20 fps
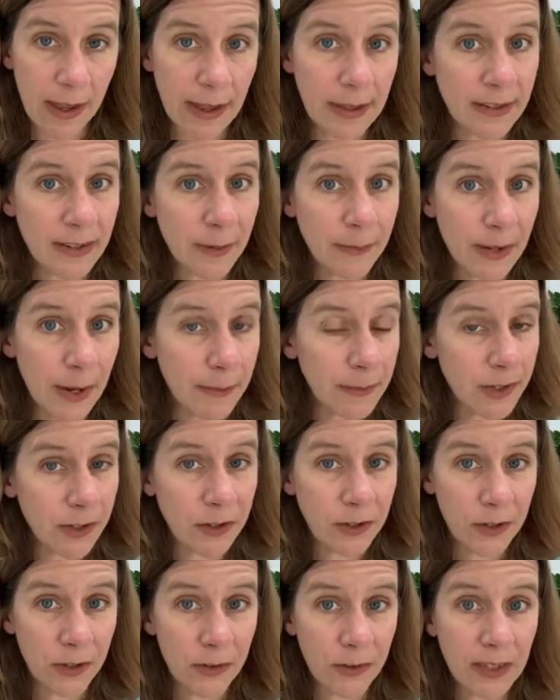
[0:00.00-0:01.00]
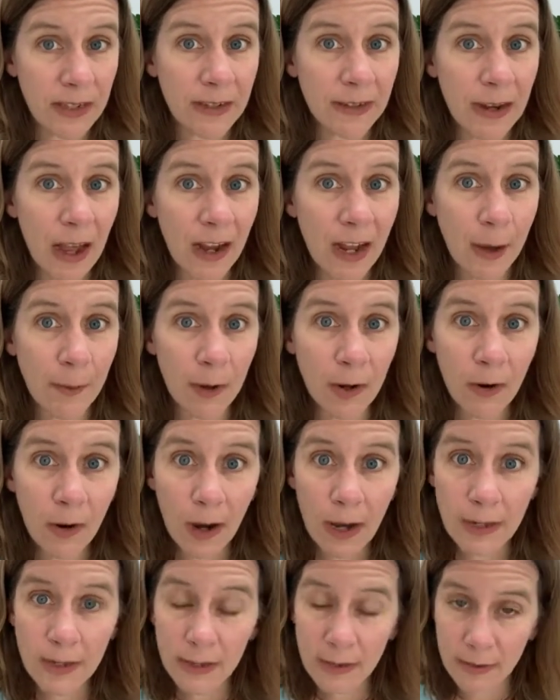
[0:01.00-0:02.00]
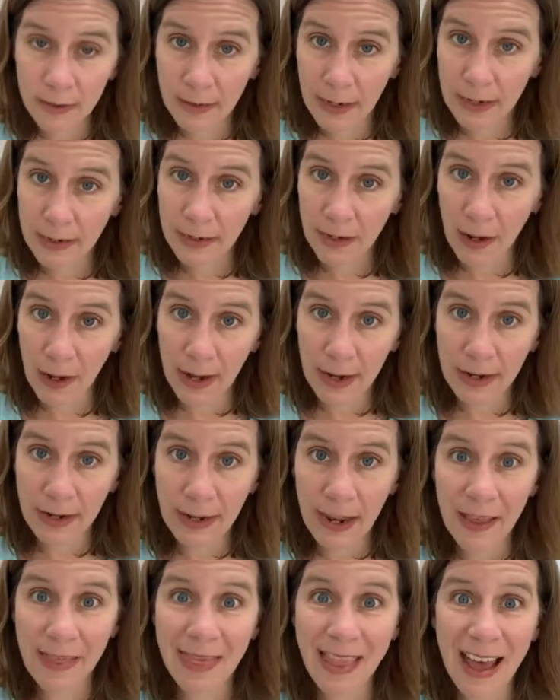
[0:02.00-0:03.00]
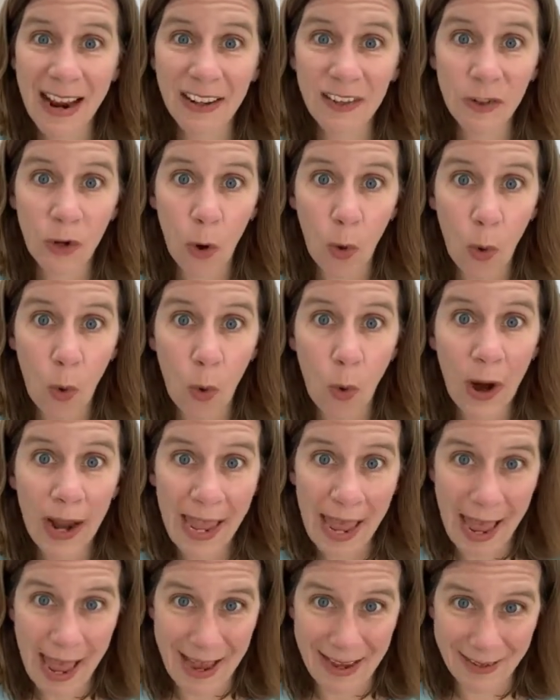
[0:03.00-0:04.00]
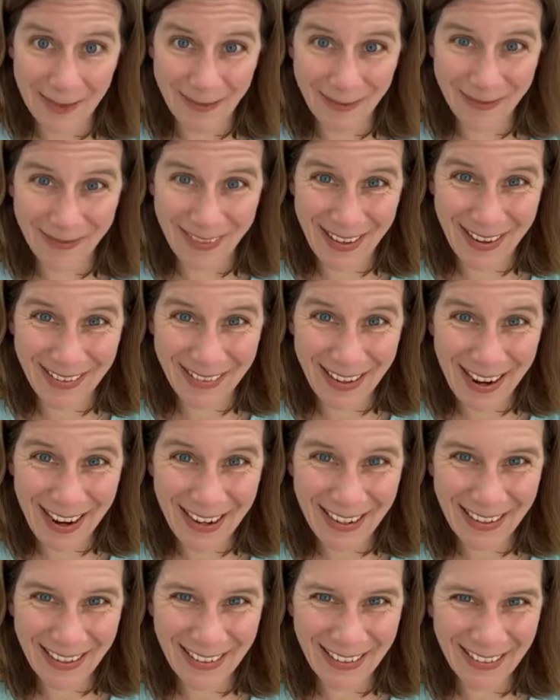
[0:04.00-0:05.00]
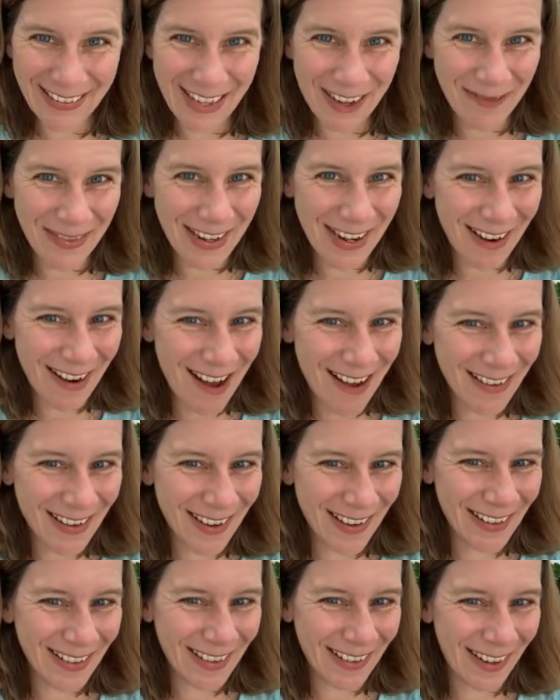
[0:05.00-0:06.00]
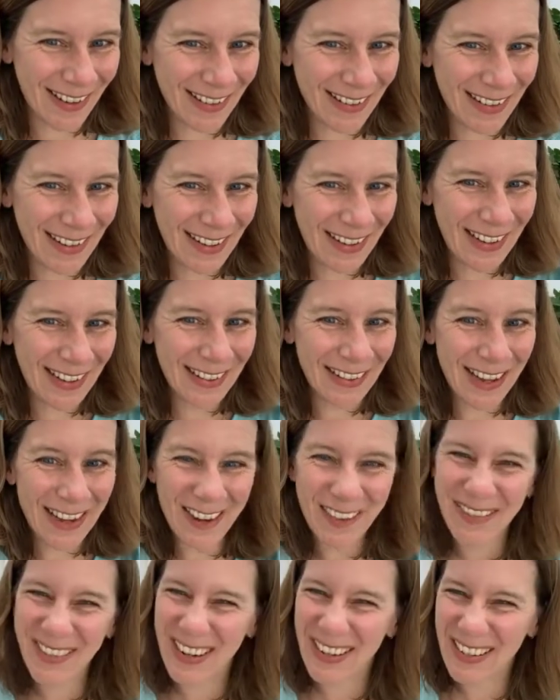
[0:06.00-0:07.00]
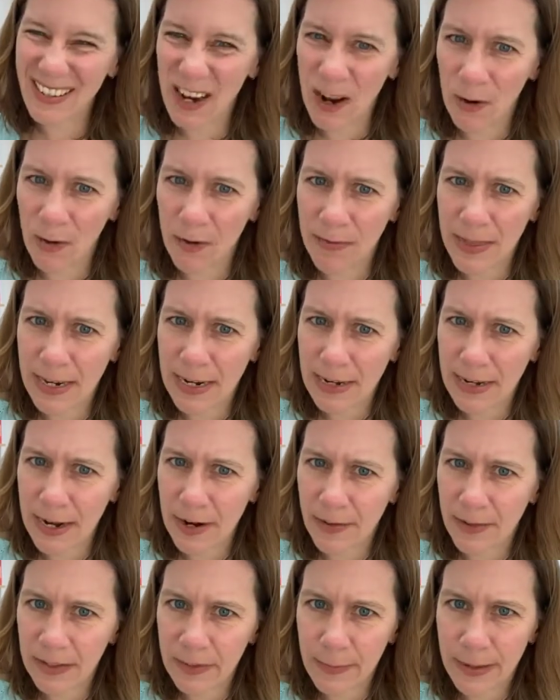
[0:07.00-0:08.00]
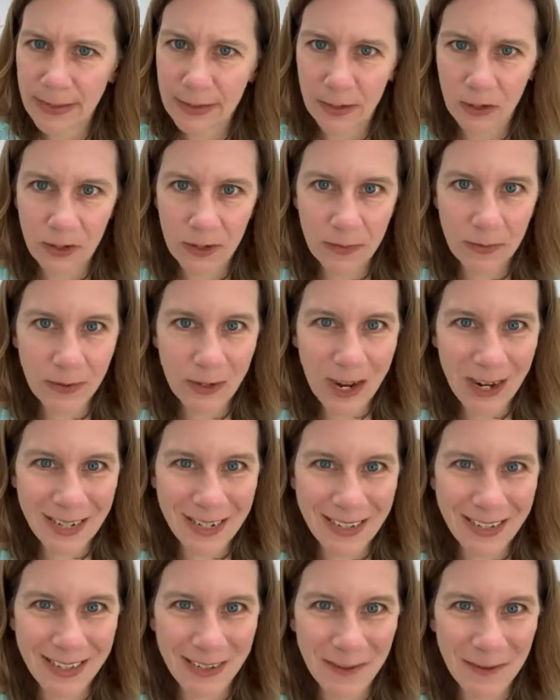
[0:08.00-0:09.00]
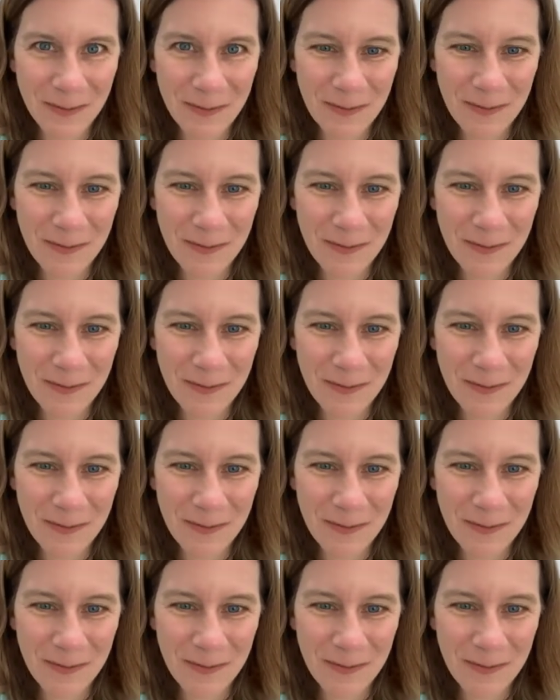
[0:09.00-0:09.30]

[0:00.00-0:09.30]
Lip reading: And sometimes the truth does not come across as kind, and that is okay. All right? Let me know how it goes, y'all. Let your friends know if they need to hear this message. Talk to you soon.